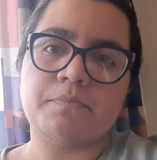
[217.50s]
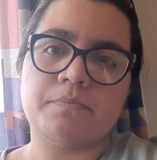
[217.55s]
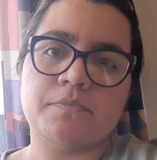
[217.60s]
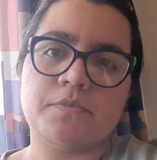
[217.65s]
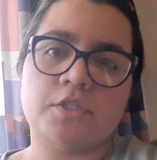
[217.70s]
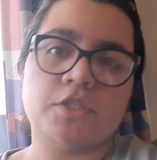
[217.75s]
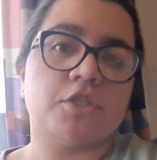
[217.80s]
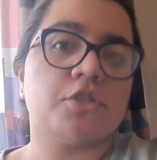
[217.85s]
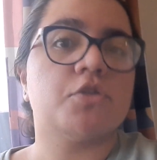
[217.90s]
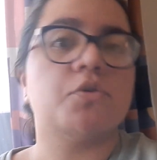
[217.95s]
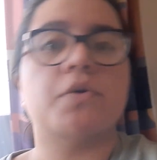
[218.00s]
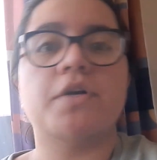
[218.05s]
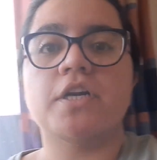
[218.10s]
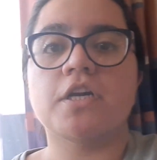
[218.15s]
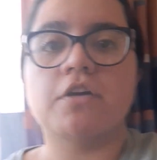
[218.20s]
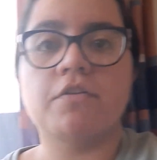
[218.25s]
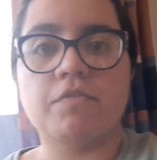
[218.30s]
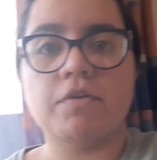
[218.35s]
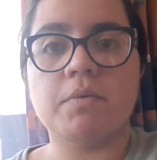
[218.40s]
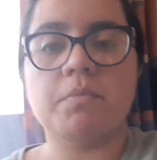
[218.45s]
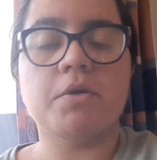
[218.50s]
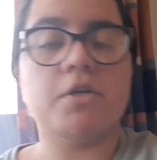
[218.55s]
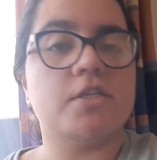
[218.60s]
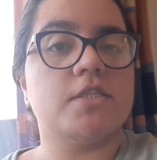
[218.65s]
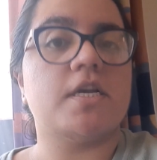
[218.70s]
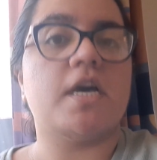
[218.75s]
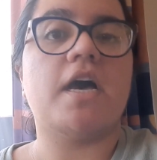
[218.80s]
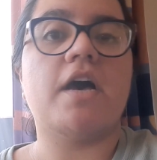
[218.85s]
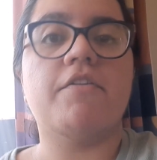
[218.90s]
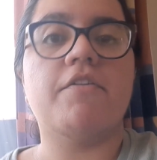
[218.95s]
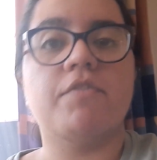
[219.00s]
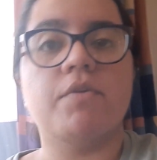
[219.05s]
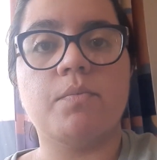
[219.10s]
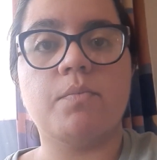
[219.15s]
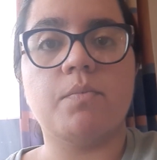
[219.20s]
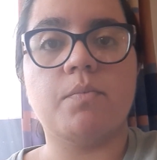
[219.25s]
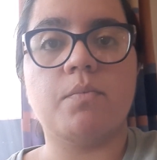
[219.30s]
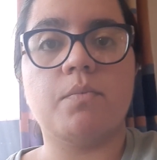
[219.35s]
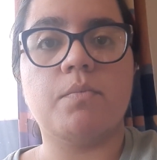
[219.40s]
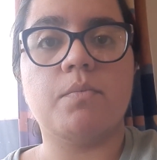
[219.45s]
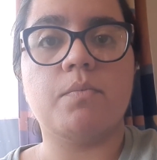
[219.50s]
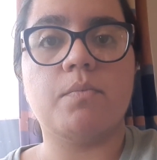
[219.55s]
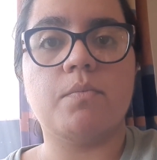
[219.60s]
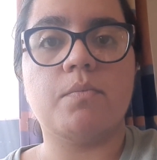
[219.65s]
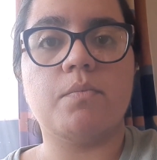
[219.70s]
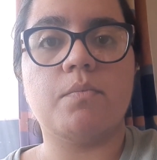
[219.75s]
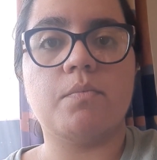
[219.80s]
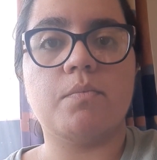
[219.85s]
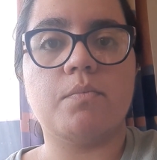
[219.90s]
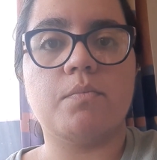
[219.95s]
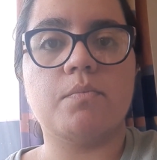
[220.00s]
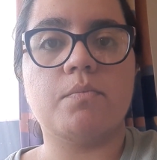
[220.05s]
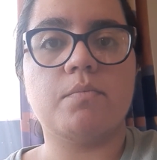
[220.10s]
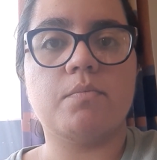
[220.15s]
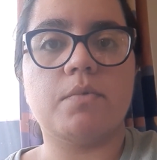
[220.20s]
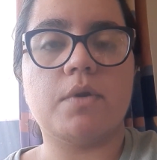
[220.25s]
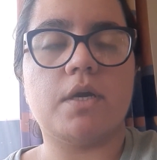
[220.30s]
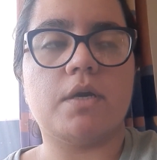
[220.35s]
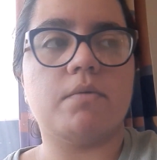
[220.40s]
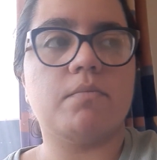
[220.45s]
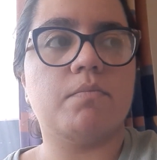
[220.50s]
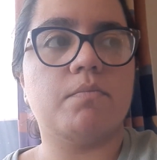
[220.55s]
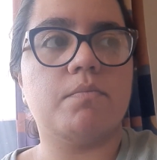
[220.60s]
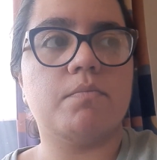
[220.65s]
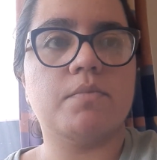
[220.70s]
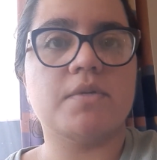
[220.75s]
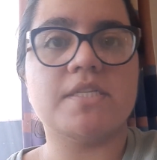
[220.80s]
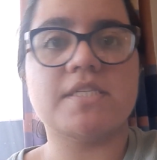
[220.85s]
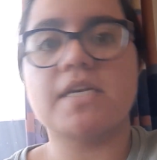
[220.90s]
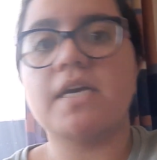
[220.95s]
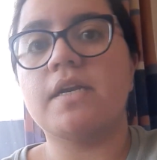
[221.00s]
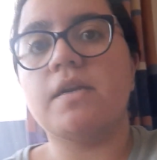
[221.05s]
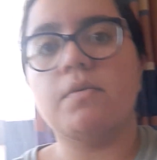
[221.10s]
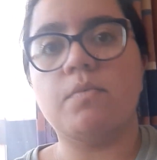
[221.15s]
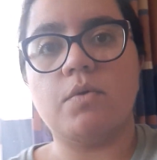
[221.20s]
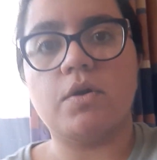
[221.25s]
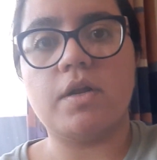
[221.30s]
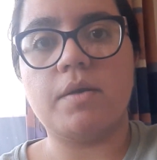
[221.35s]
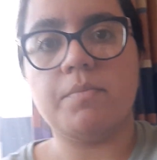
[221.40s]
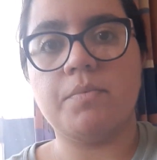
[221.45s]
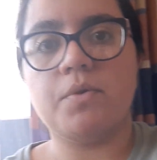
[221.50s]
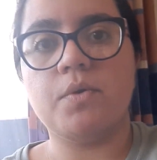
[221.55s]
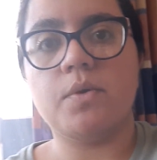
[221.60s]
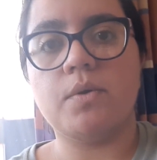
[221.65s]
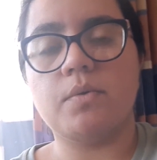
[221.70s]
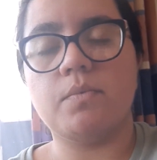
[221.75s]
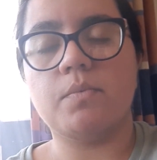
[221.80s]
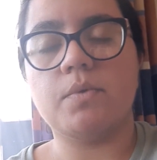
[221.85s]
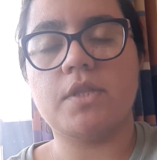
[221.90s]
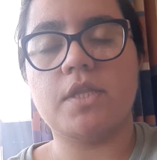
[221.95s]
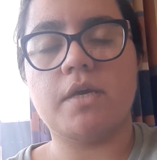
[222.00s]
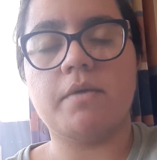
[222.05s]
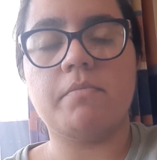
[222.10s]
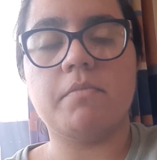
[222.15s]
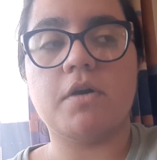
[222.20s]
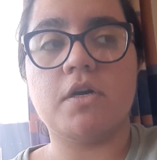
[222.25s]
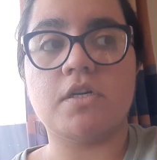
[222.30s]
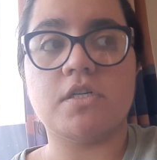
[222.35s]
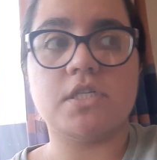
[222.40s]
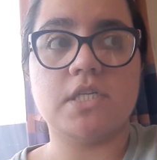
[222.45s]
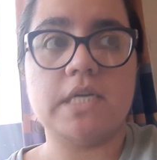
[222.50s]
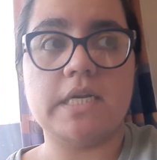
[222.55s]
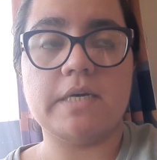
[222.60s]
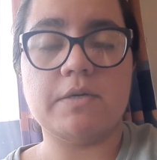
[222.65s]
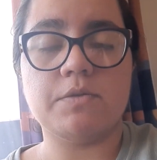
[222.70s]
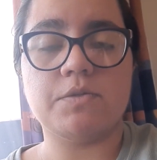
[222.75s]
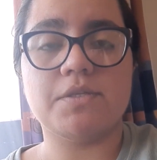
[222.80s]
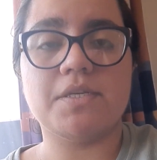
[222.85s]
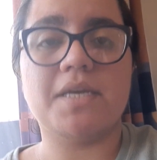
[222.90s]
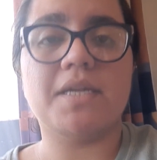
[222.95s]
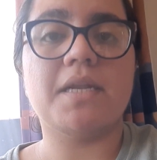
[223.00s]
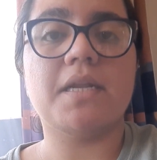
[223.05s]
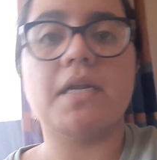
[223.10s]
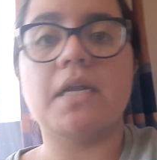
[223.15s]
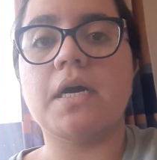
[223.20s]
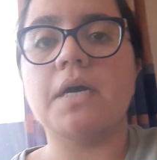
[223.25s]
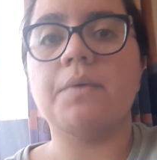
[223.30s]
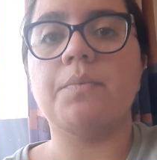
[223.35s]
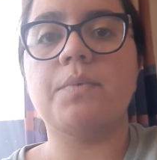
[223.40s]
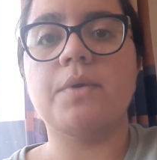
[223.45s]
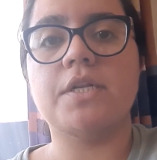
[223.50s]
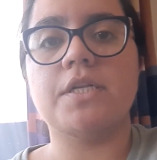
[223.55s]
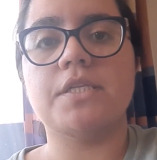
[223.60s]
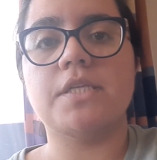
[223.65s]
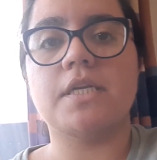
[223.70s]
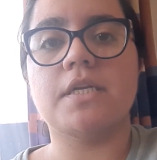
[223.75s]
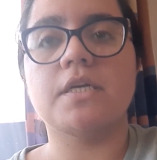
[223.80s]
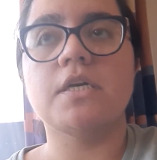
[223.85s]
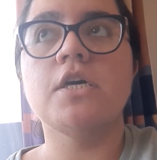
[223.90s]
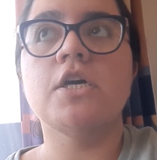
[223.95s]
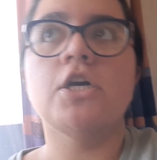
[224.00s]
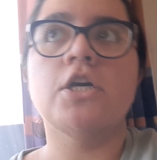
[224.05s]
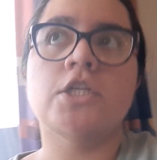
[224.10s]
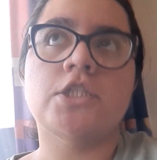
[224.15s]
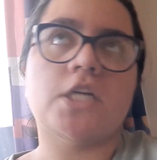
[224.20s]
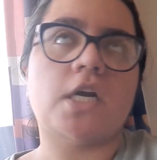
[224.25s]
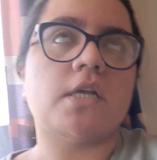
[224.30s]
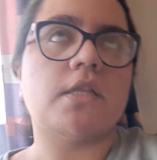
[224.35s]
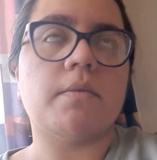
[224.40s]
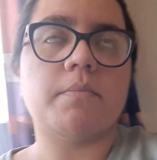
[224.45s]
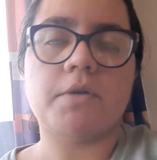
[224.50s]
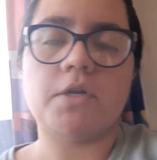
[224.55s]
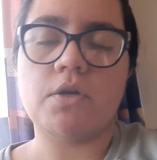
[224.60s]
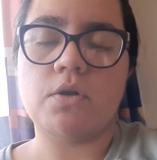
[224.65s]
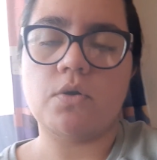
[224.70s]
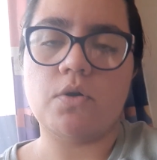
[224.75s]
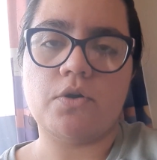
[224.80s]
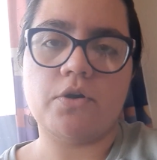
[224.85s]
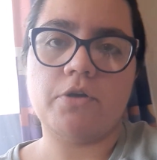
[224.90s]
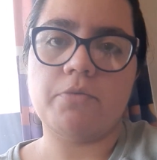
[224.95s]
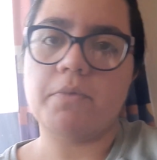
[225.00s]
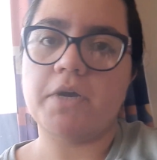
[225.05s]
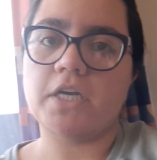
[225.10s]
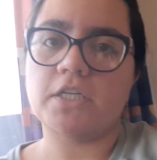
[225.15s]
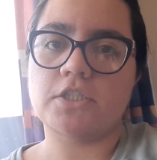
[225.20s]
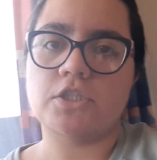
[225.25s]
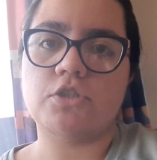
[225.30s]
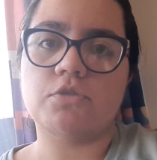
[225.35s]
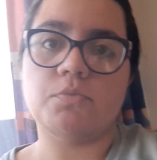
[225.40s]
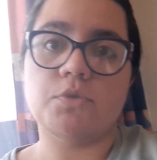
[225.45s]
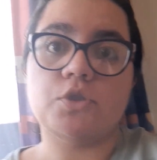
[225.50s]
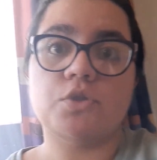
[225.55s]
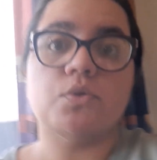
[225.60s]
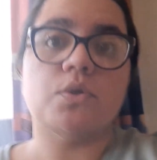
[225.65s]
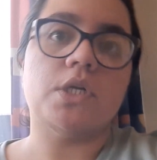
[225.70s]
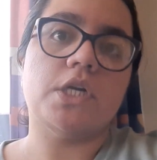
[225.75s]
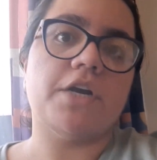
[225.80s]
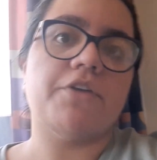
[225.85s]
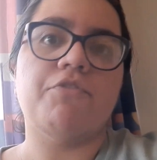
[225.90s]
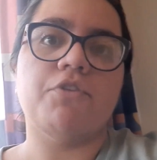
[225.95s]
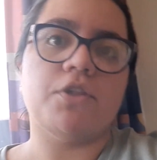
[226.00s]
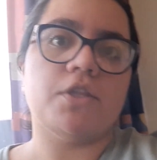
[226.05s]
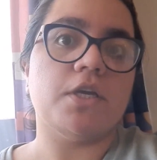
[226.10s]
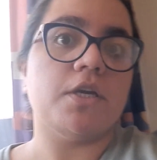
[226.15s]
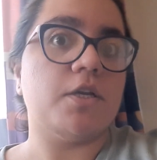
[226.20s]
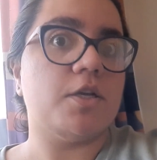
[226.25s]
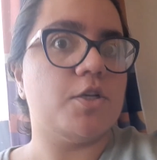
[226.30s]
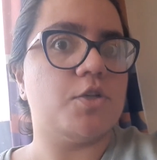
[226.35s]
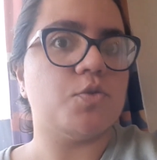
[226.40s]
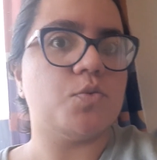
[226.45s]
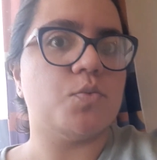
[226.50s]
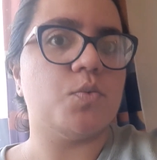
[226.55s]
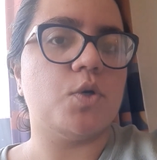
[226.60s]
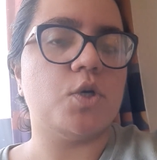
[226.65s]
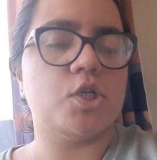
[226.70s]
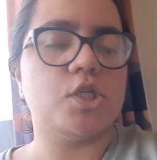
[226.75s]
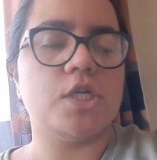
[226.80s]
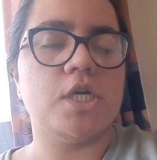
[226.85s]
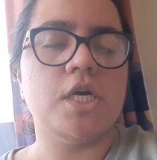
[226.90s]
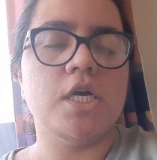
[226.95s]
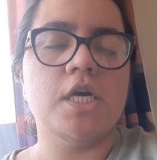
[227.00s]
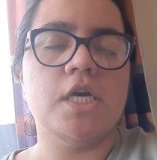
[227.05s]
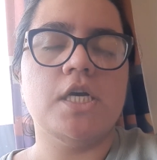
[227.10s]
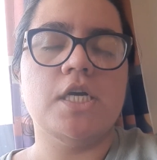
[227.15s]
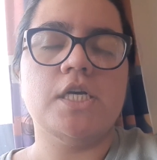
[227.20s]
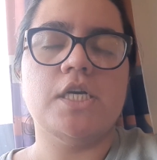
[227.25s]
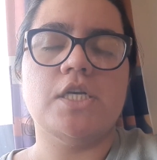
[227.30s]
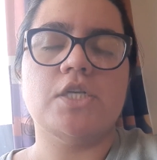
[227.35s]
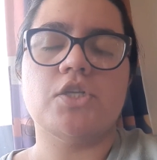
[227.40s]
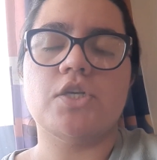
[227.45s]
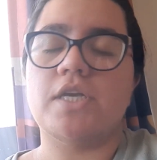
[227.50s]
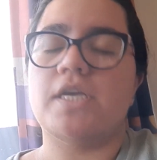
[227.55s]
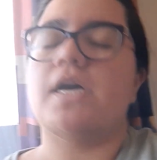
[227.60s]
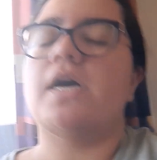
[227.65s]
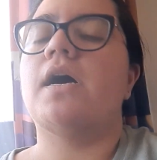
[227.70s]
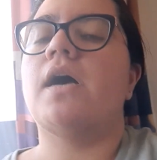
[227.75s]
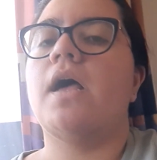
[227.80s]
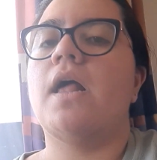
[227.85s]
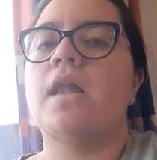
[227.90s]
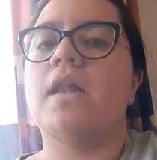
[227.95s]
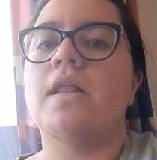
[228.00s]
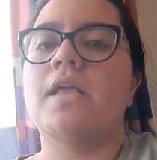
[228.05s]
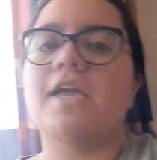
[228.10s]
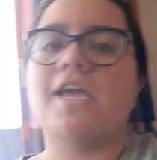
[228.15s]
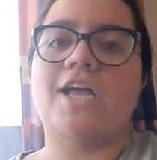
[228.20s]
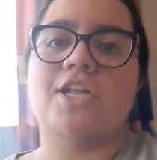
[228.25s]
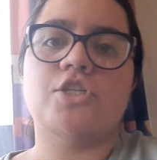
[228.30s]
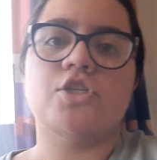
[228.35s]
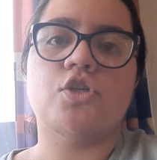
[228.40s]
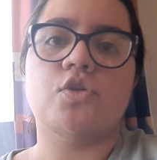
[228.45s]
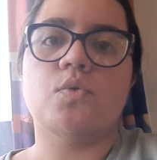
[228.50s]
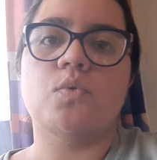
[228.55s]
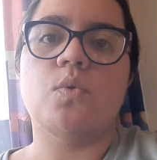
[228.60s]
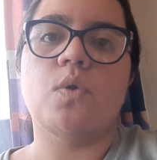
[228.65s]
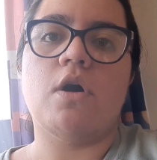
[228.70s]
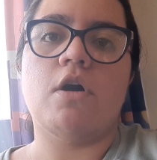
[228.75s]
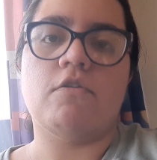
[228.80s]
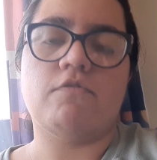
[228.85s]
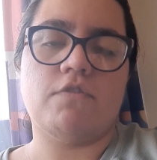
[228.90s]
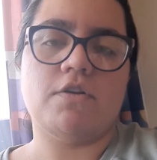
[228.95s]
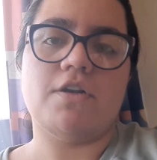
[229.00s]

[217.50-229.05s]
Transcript: just storing away because I haven't like decided what I'm doing with them are still outside, and I will then chuck them in a laundry bag just to be sure everything is washed. So yeah, I'll catch you after